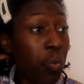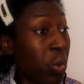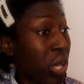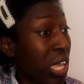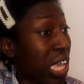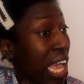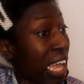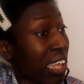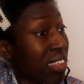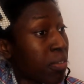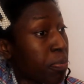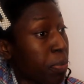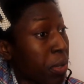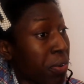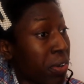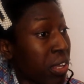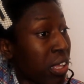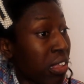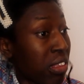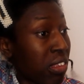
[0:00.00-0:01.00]
we
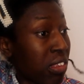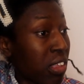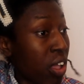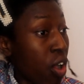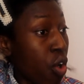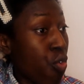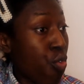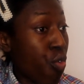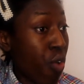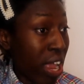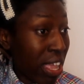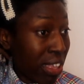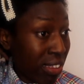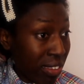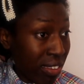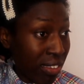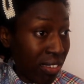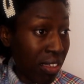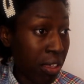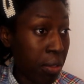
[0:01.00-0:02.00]
experienced
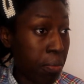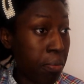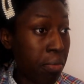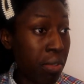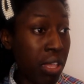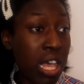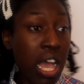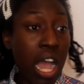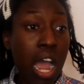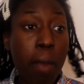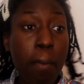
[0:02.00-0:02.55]
racism.